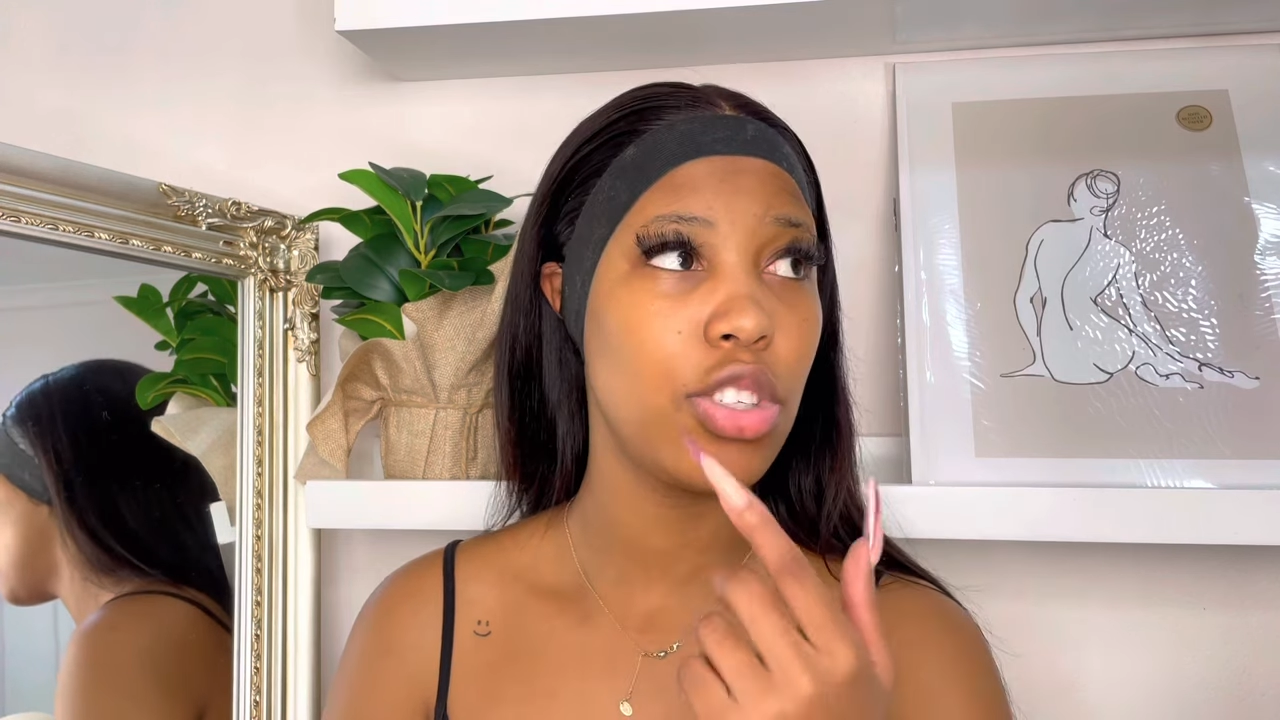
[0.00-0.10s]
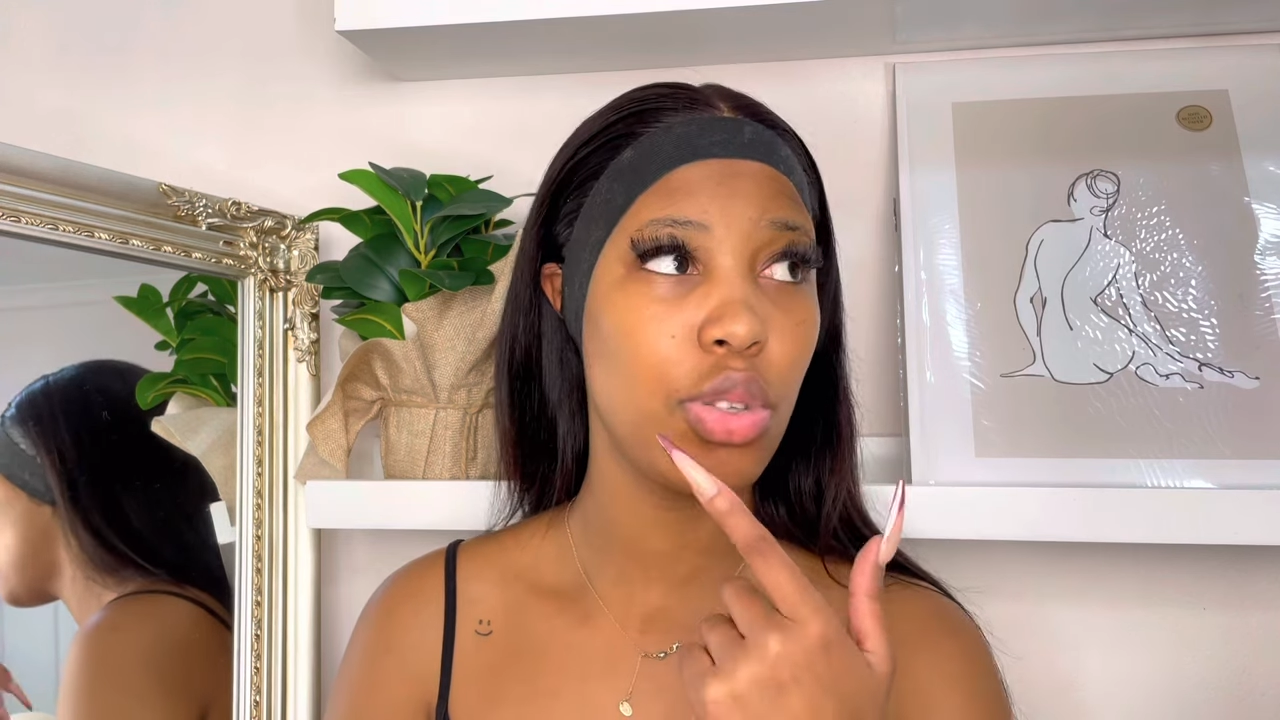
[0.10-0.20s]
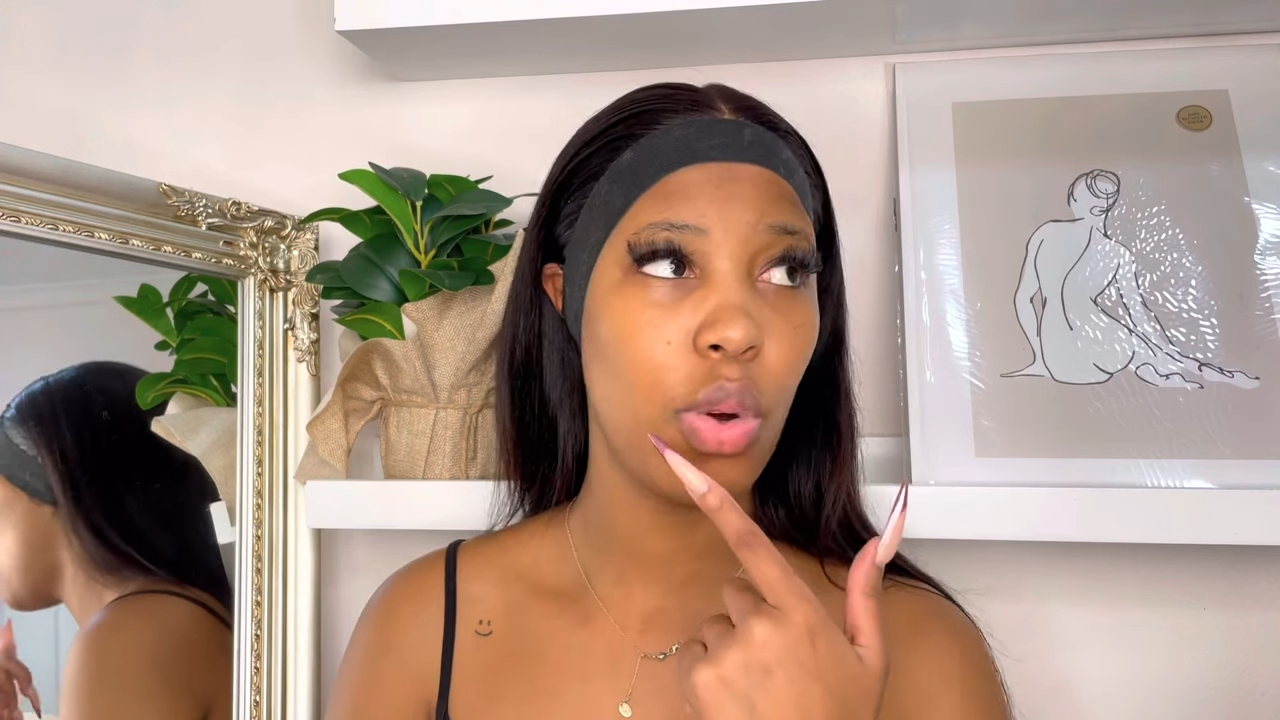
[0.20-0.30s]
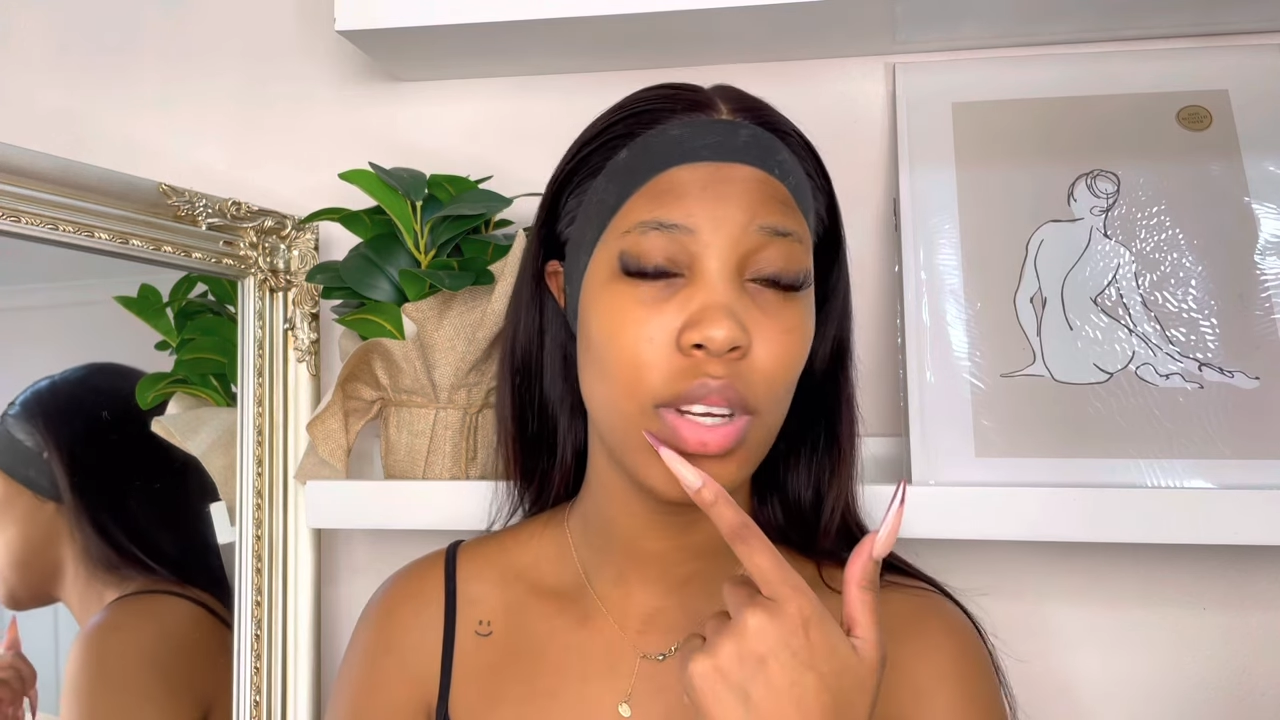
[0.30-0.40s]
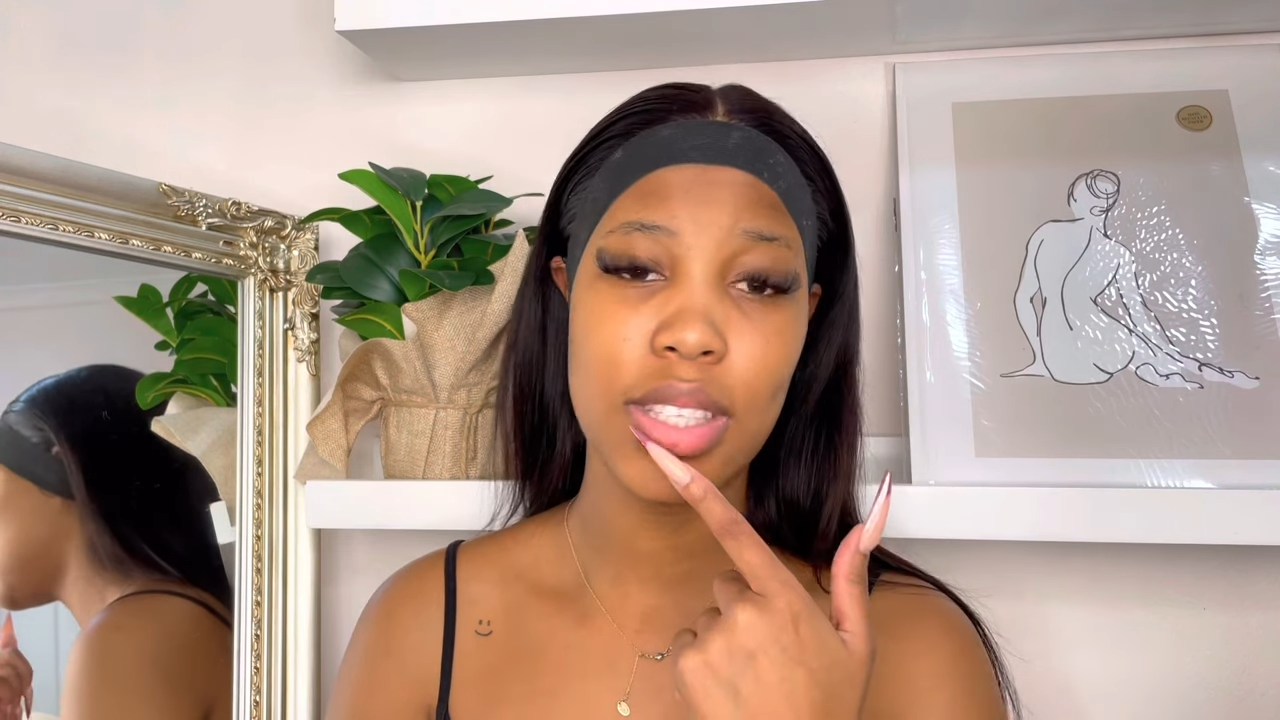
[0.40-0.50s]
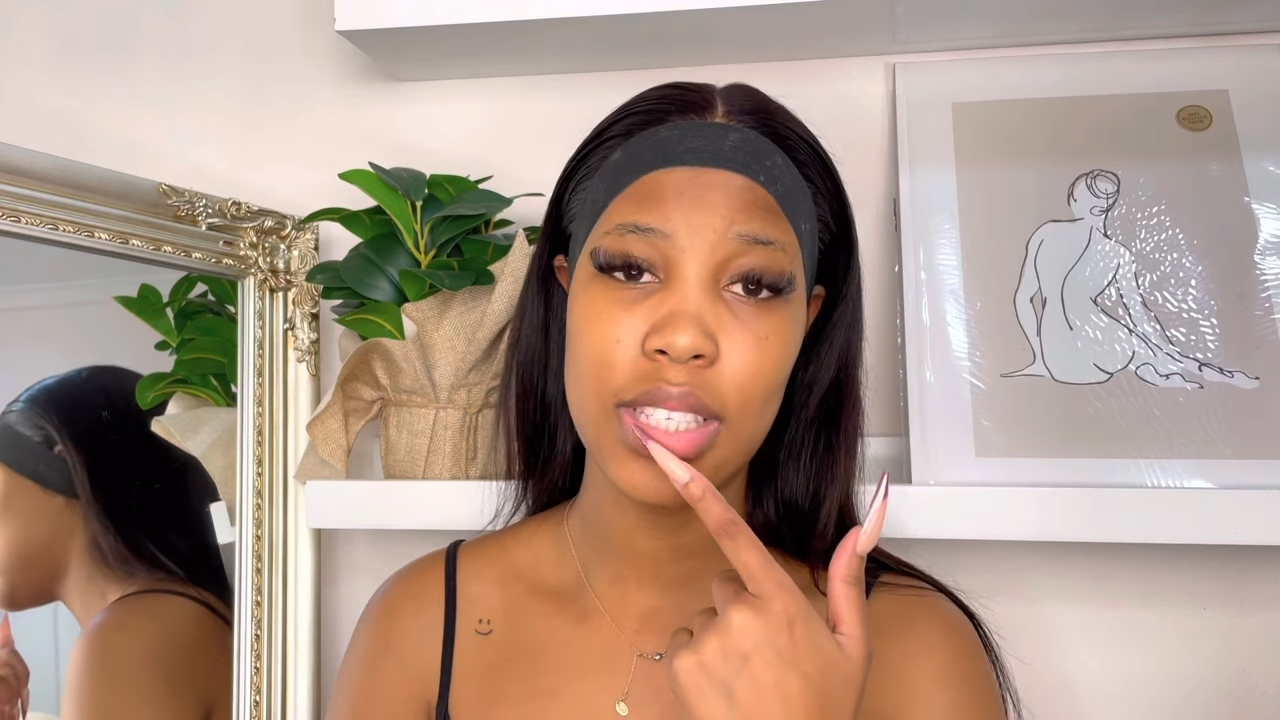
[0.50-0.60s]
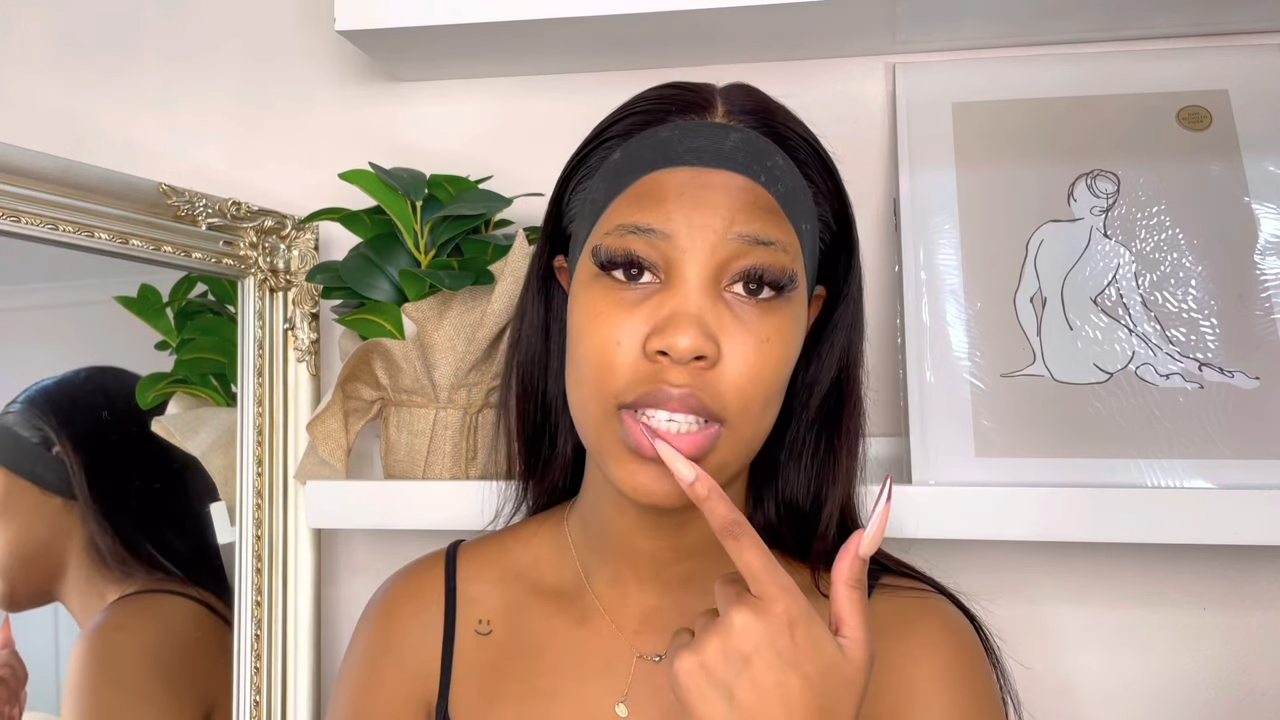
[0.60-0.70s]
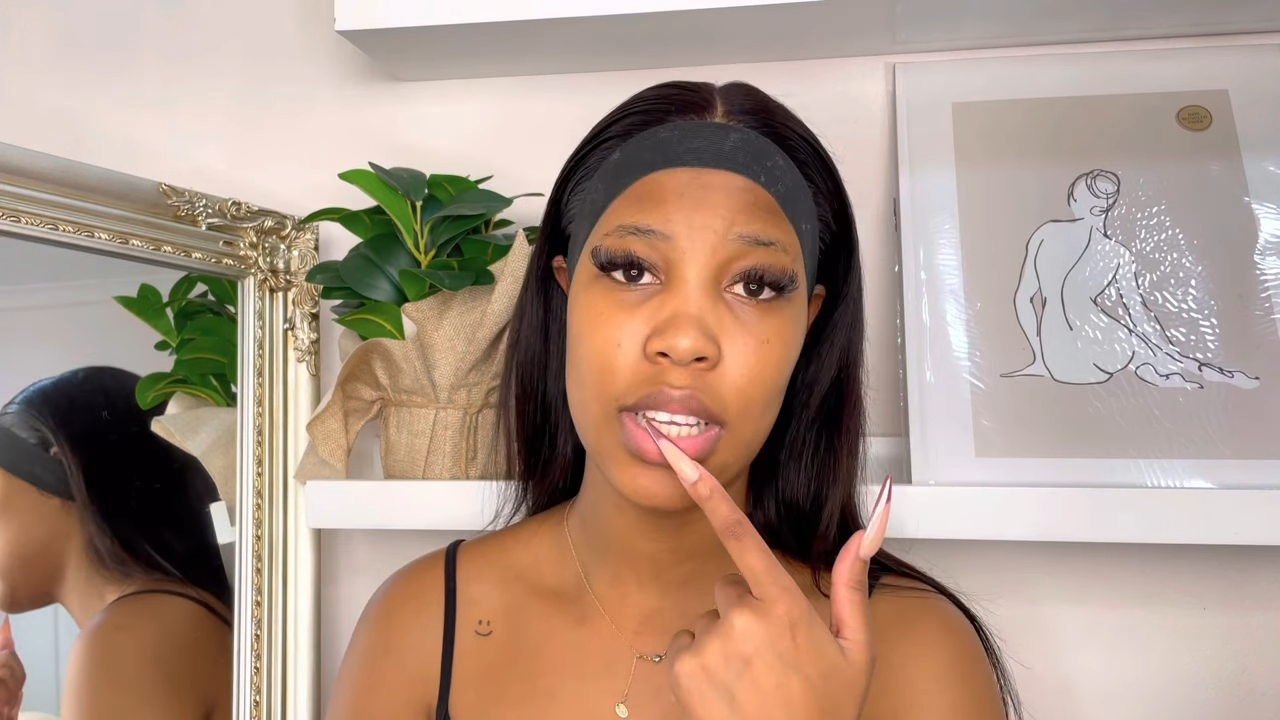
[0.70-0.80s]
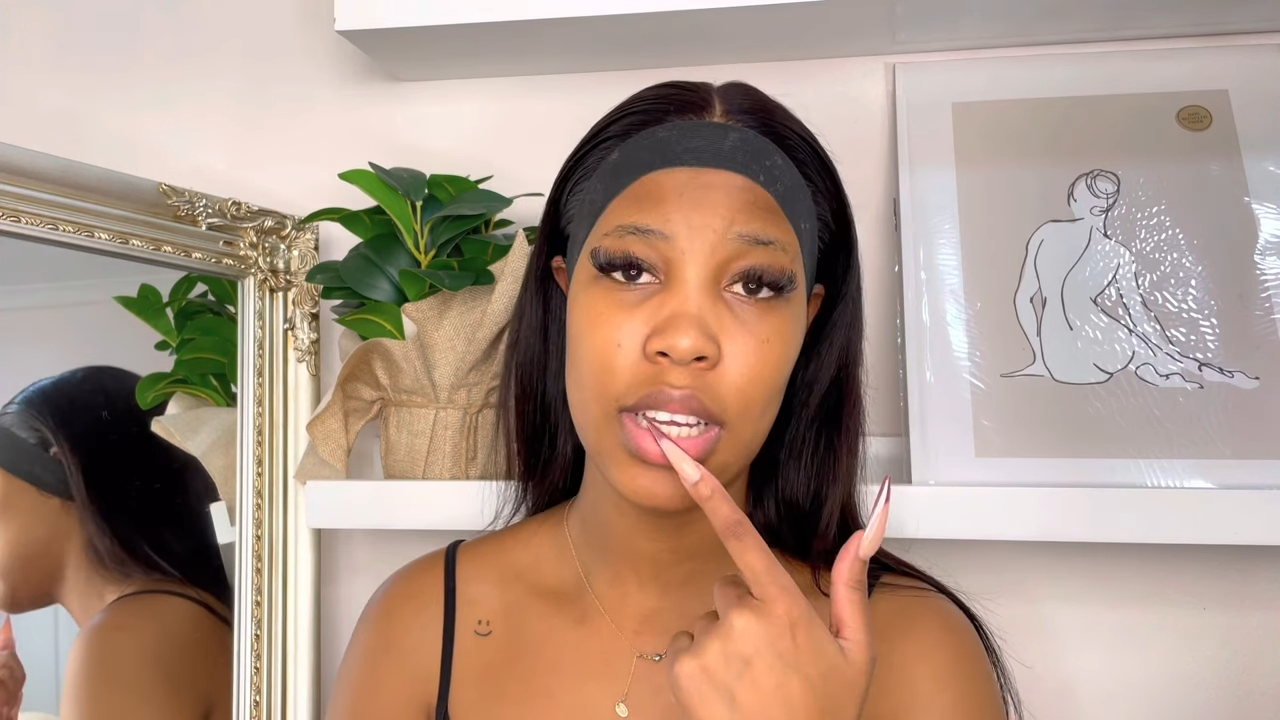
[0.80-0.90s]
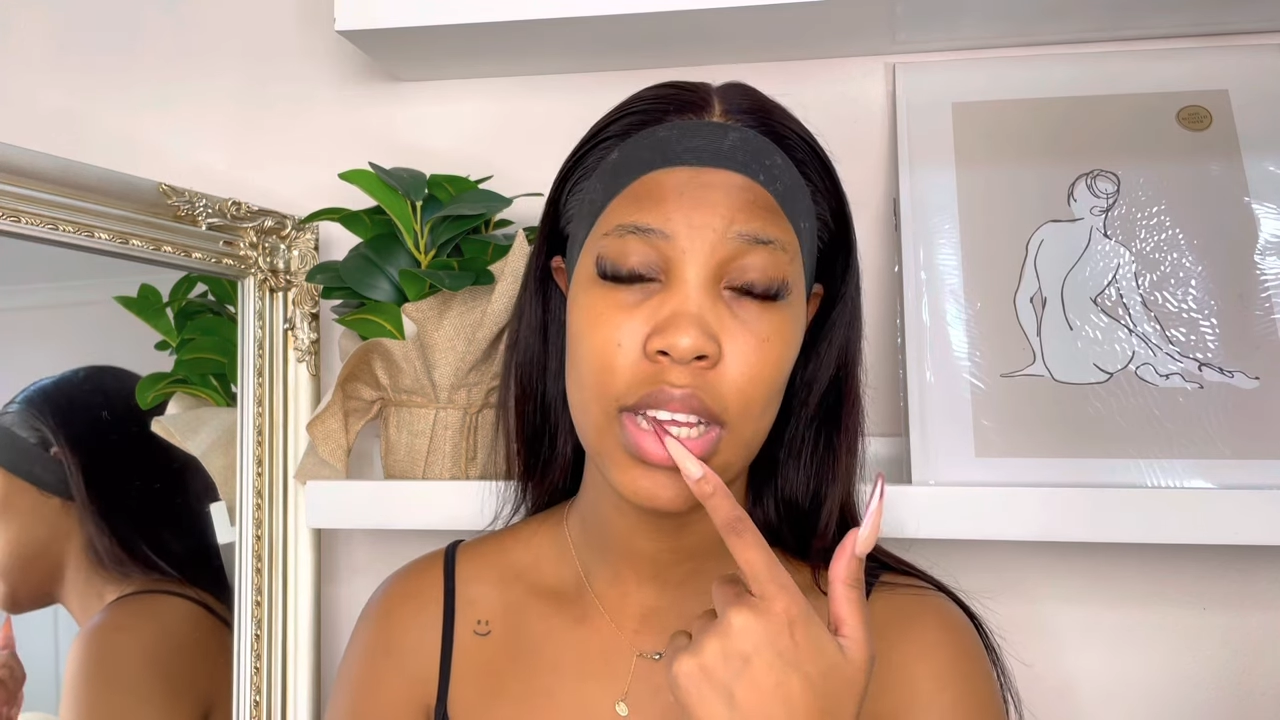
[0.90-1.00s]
shorts.